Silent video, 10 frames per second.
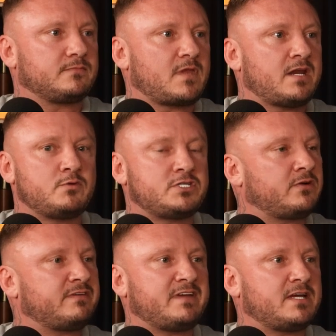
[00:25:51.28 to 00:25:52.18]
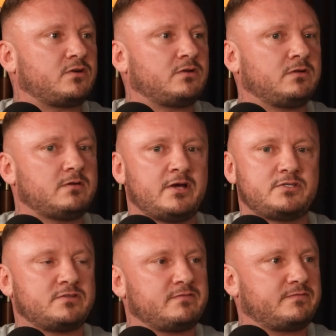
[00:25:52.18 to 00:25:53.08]
And it was the only vehicle
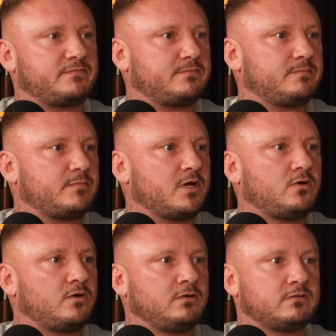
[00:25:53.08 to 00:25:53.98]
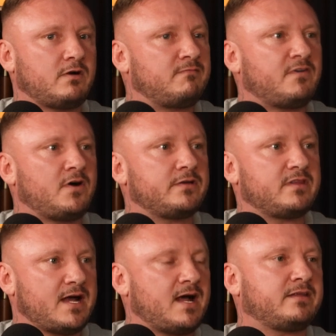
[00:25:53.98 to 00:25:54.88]
out of the whole convoy that
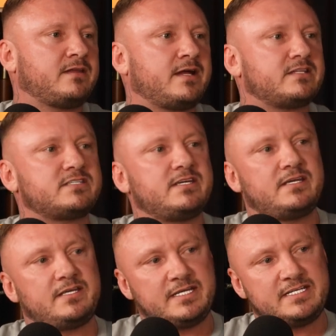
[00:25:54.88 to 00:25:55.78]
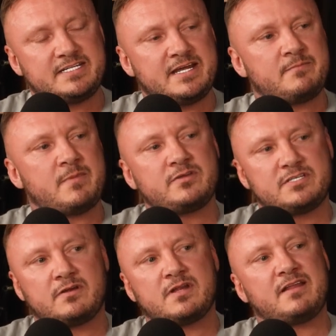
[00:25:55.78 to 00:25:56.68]
had that ECM
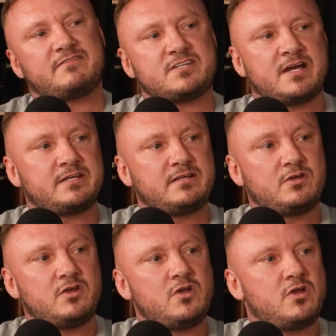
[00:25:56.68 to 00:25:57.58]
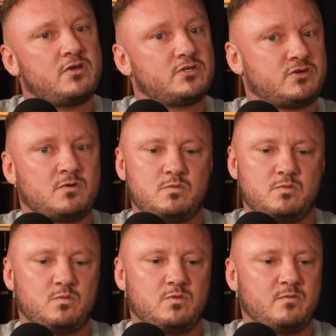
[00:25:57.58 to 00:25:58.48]
mounted on that left side. So
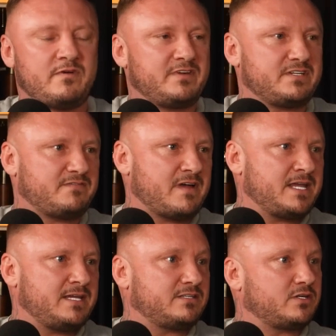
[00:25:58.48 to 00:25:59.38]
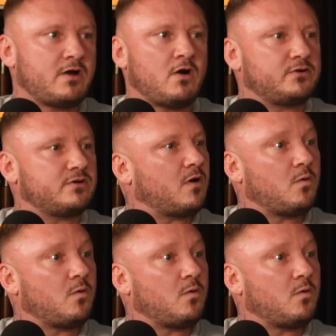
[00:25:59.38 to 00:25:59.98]
whether it's fate, God, or